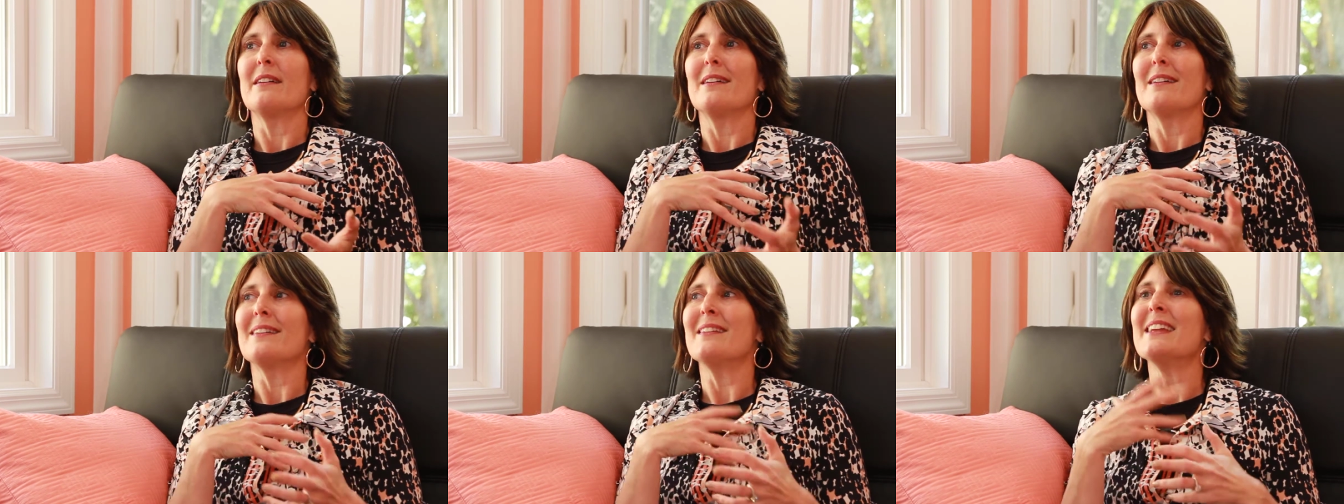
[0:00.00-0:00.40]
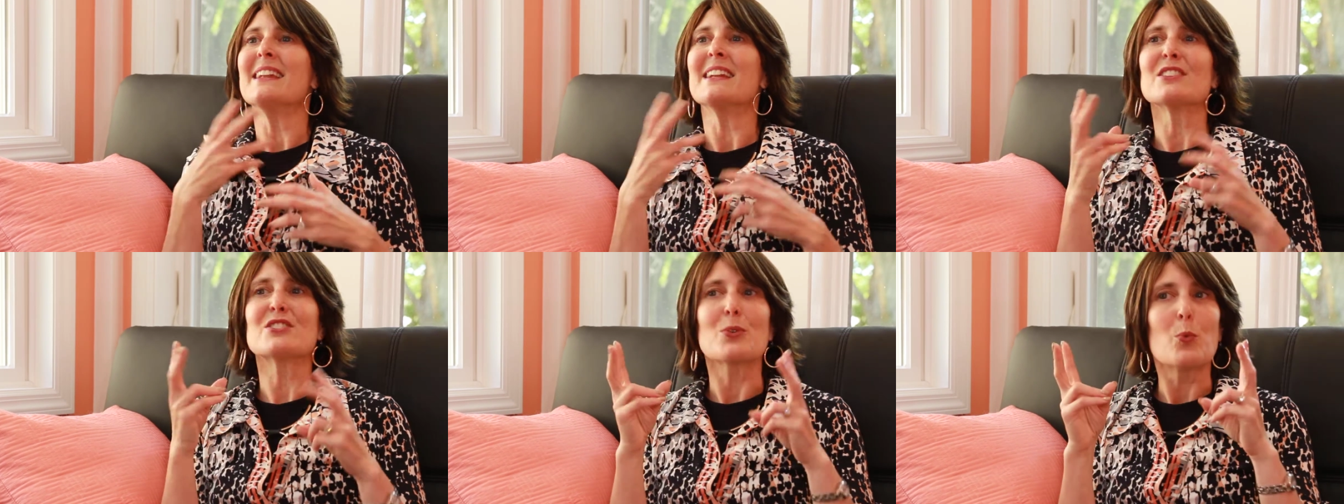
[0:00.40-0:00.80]

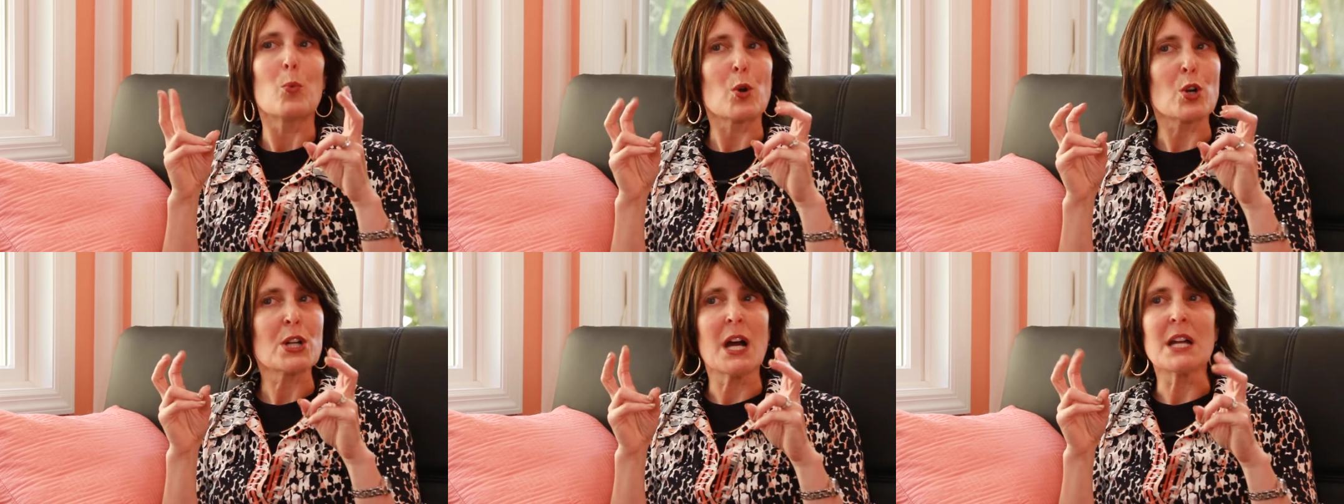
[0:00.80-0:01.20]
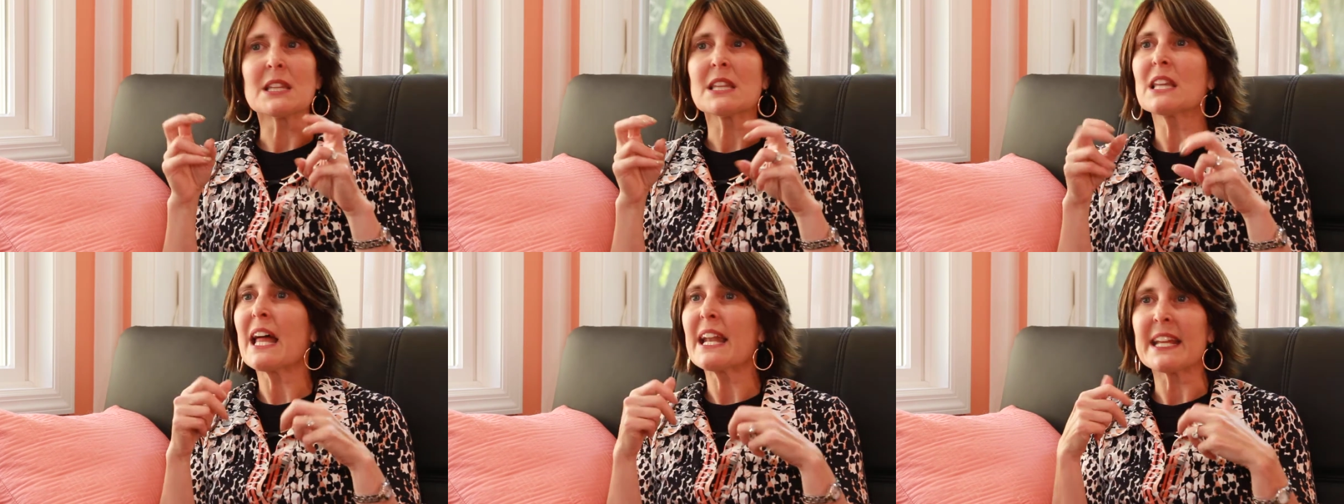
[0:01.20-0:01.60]
needing to work
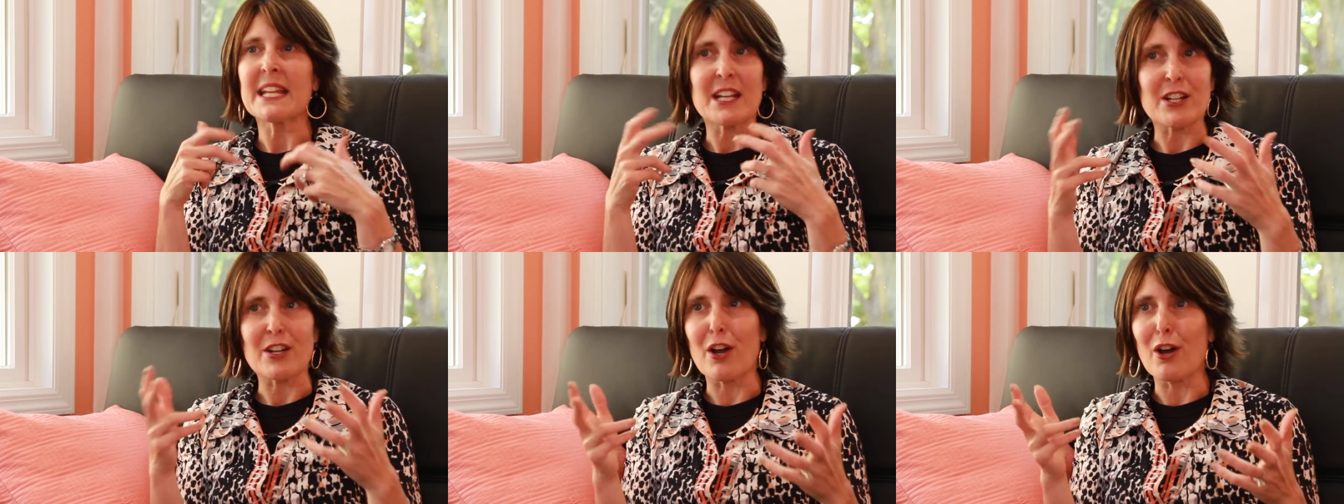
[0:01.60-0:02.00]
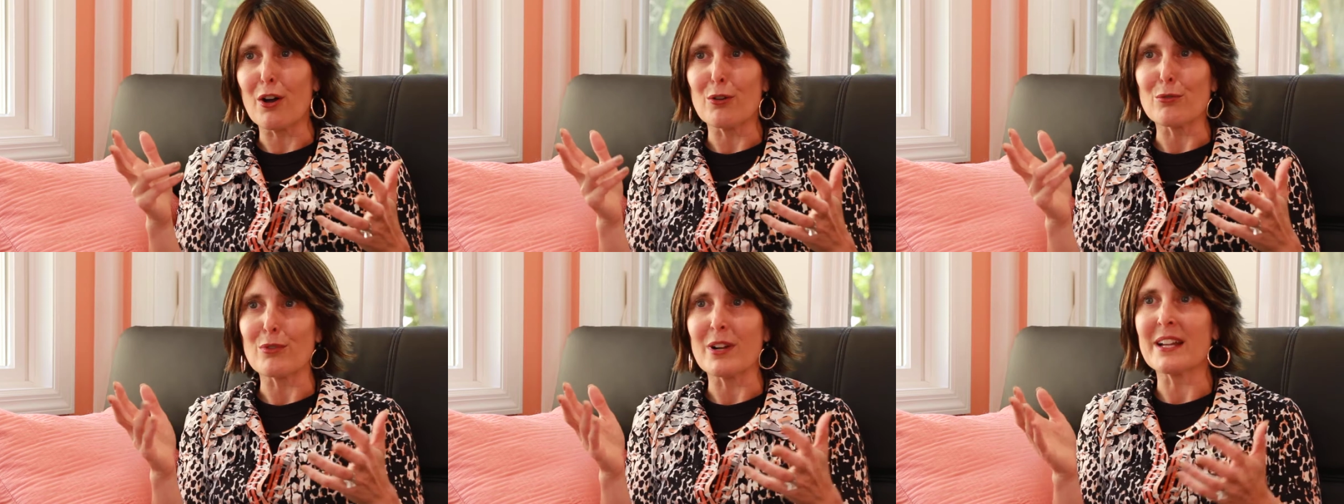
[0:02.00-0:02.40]
on letting it
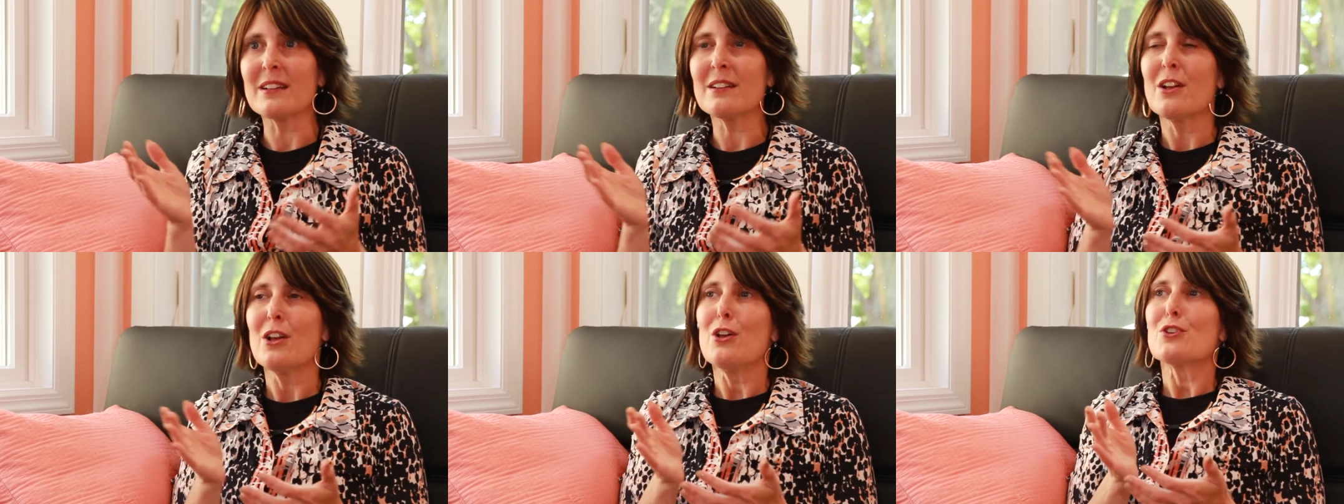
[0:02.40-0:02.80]
go, right?